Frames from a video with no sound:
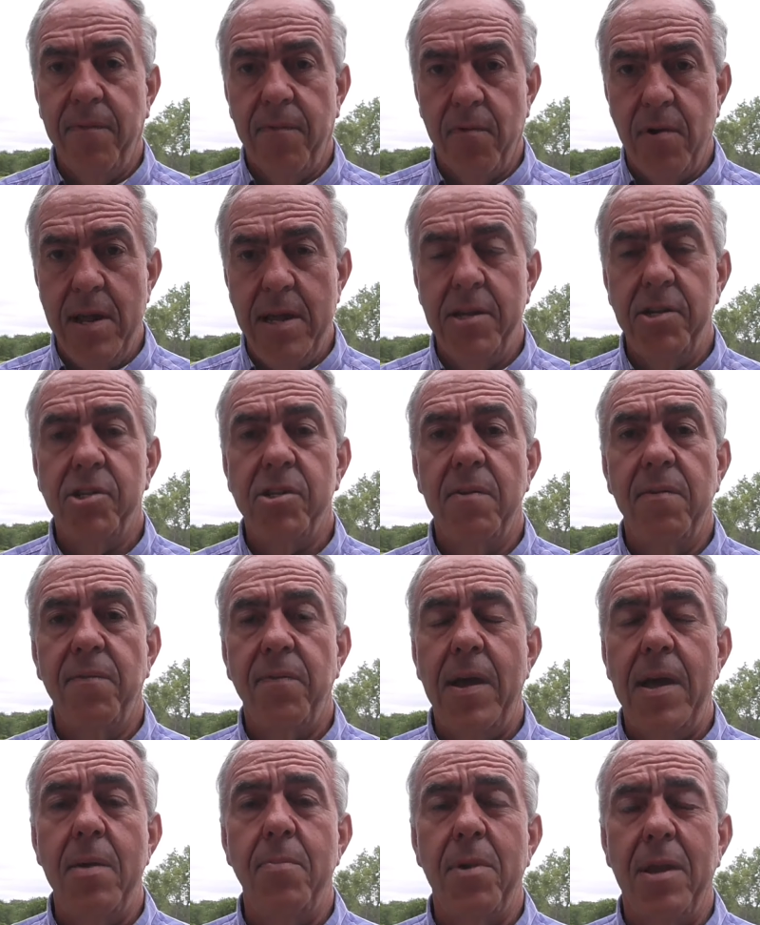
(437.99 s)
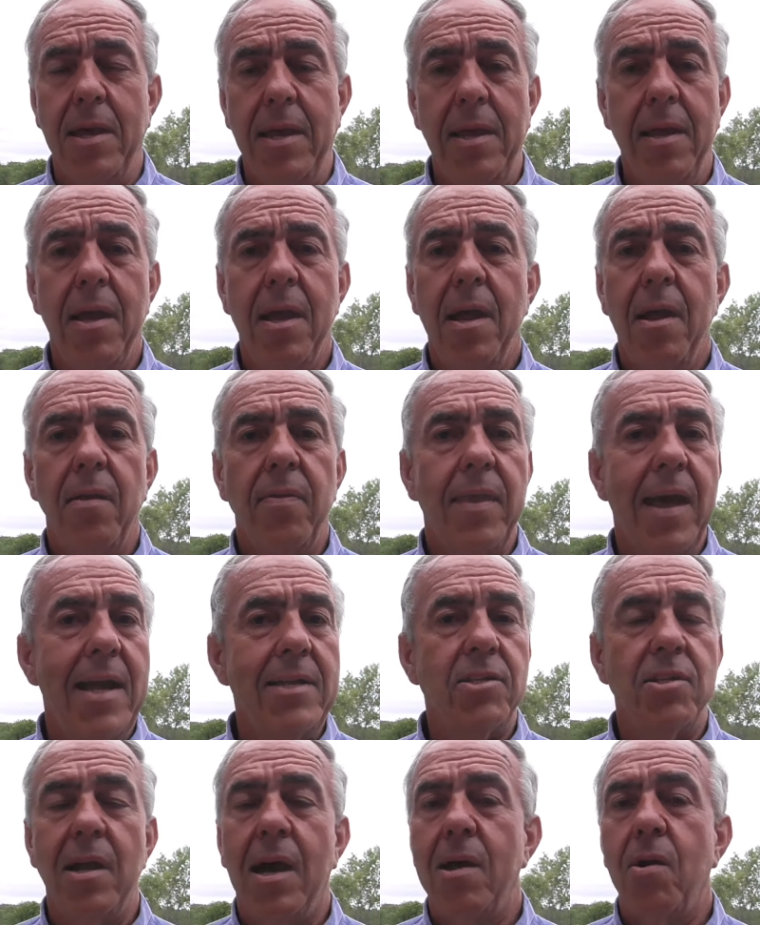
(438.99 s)
friends and family
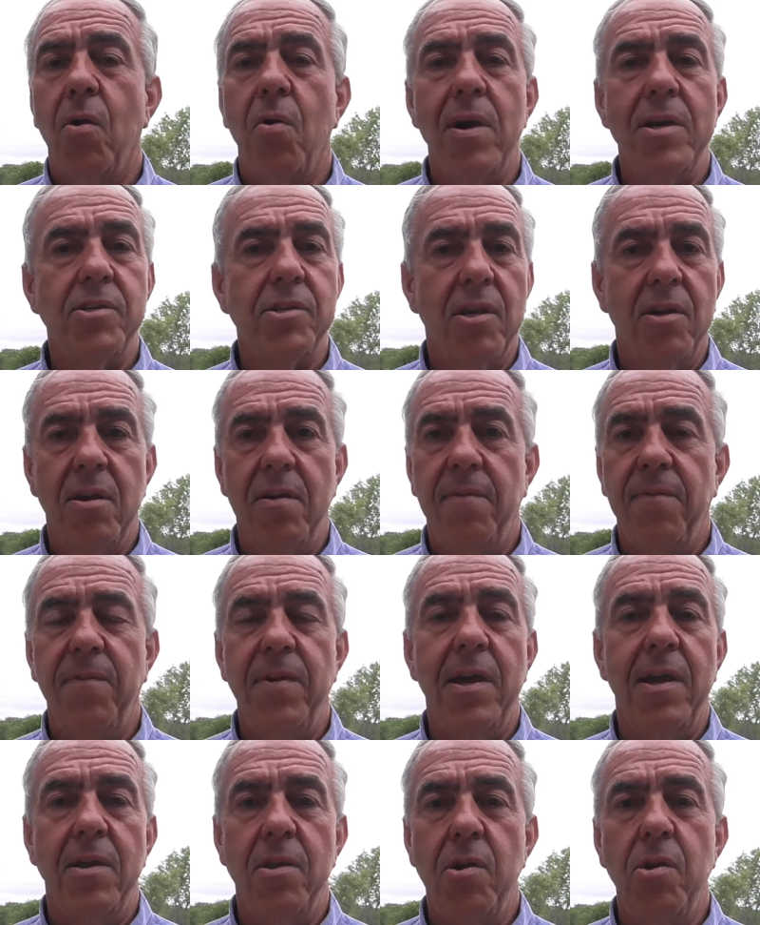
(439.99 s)
that's not always a good fit.